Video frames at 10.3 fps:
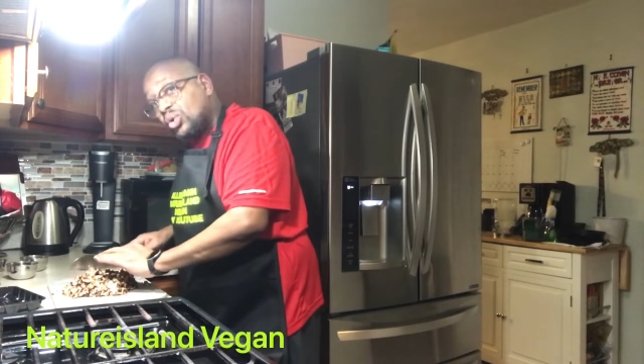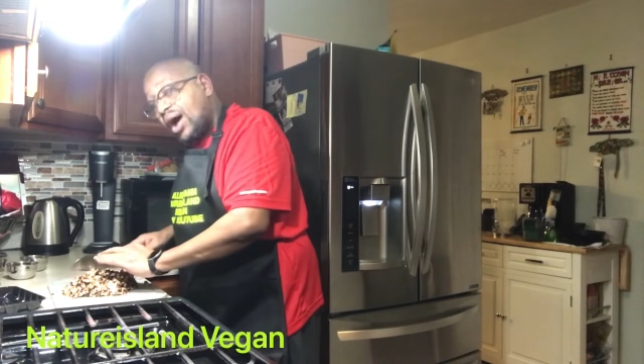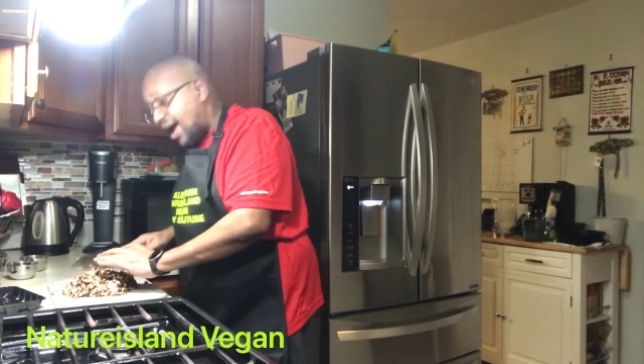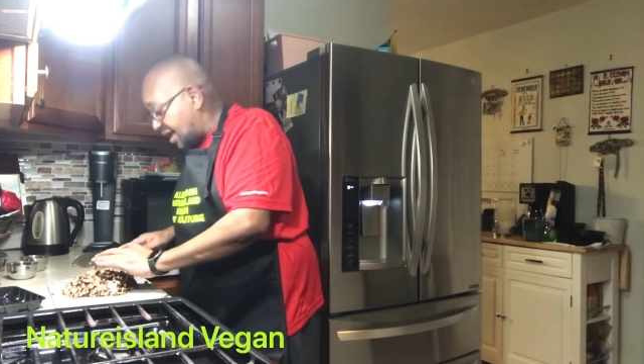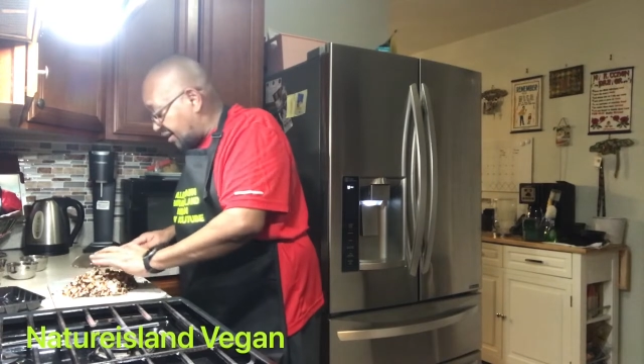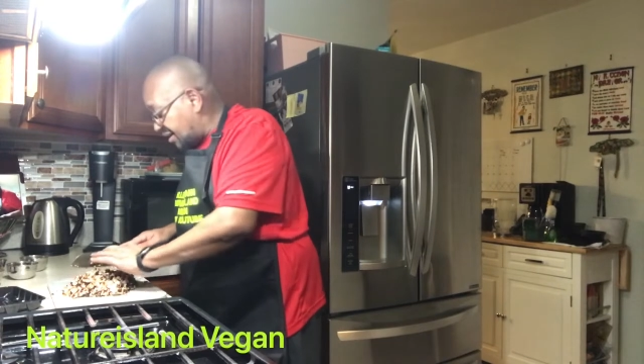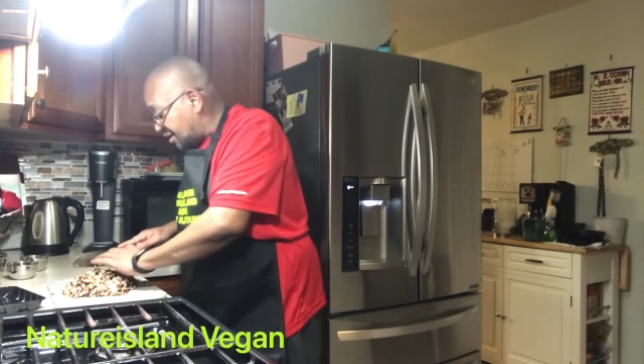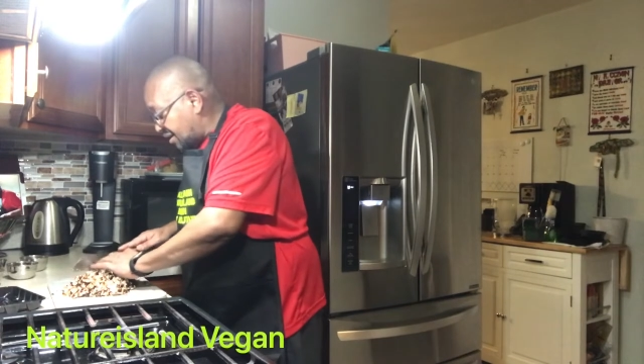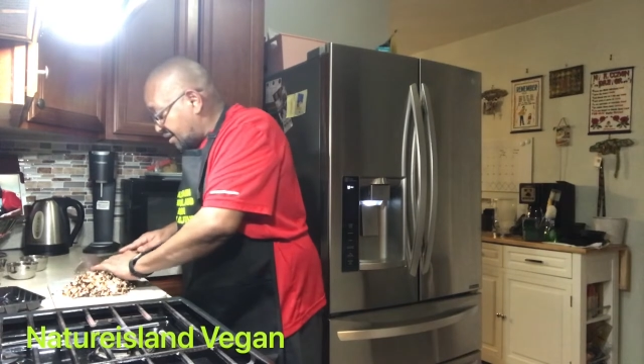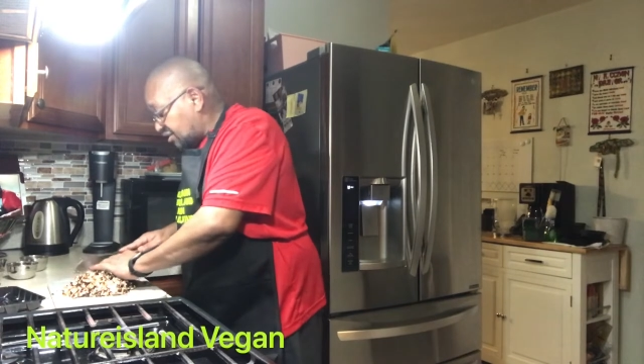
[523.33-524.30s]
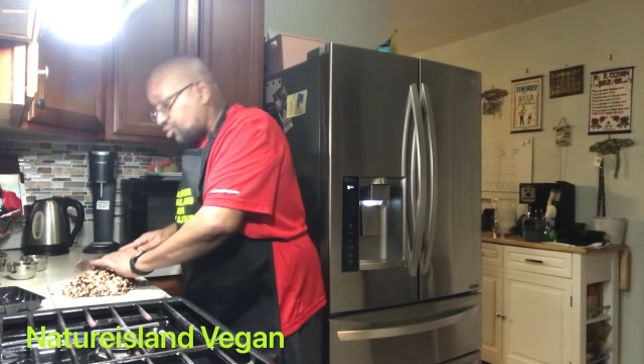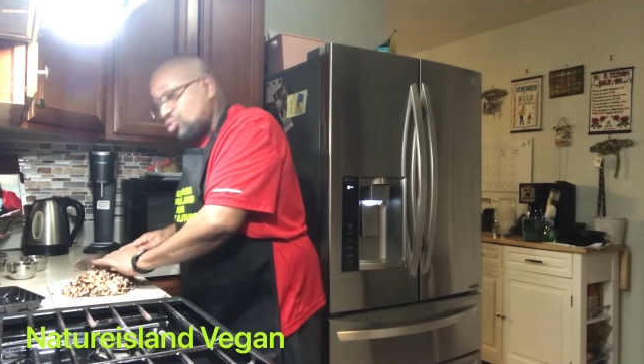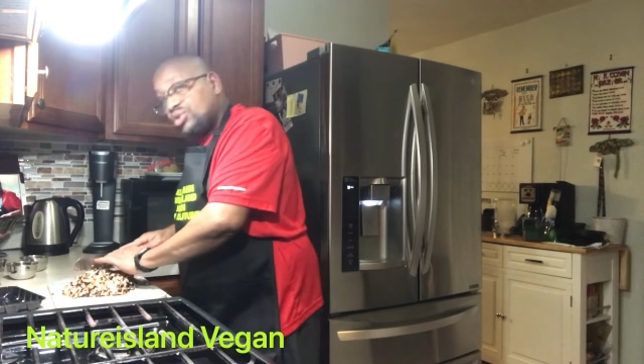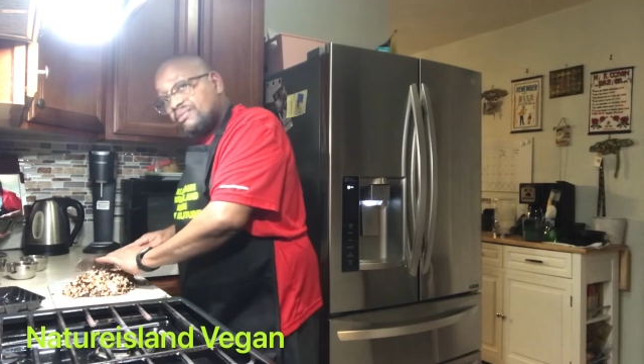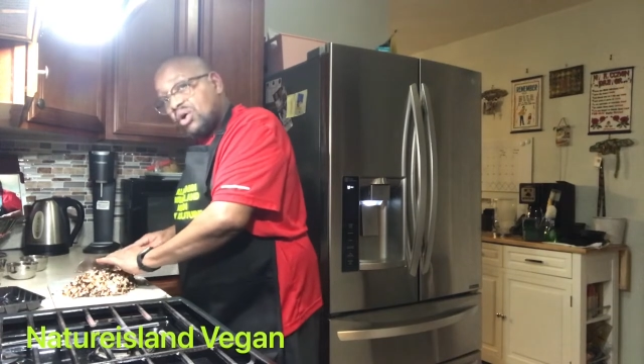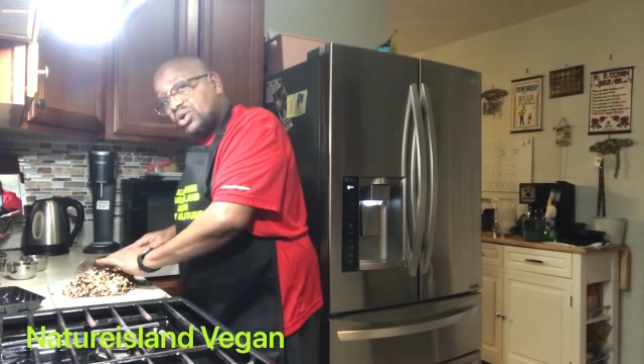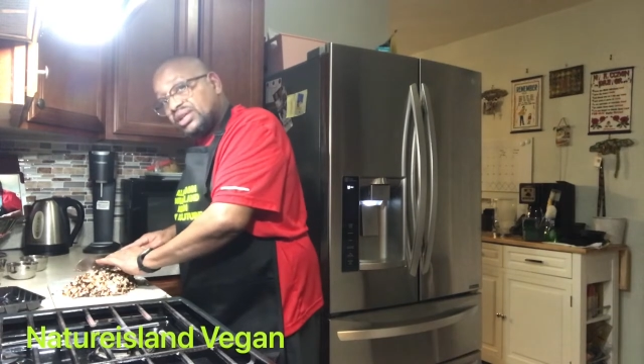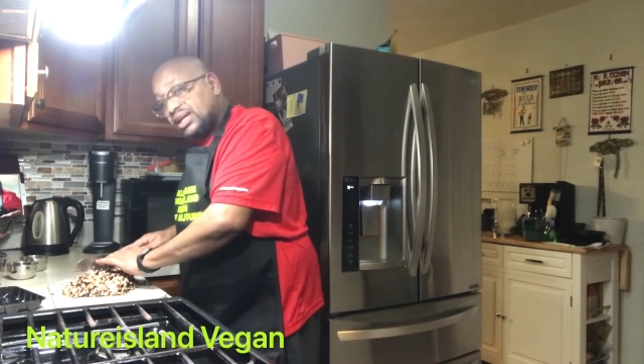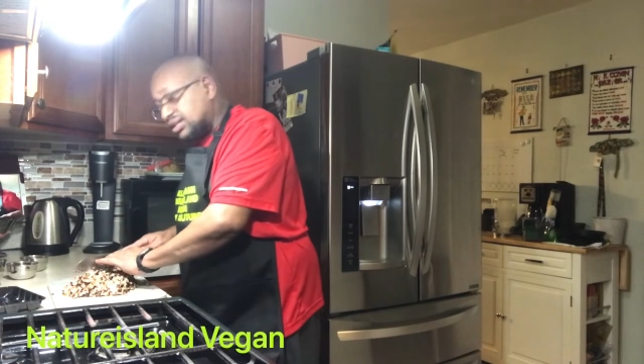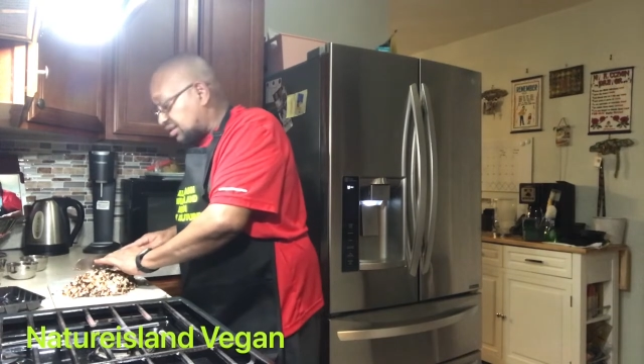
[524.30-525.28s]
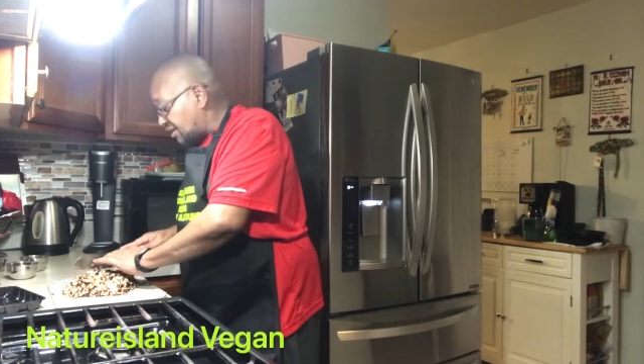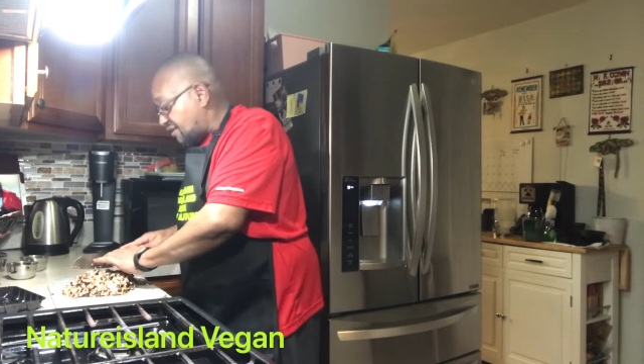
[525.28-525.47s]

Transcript: hike through the mountains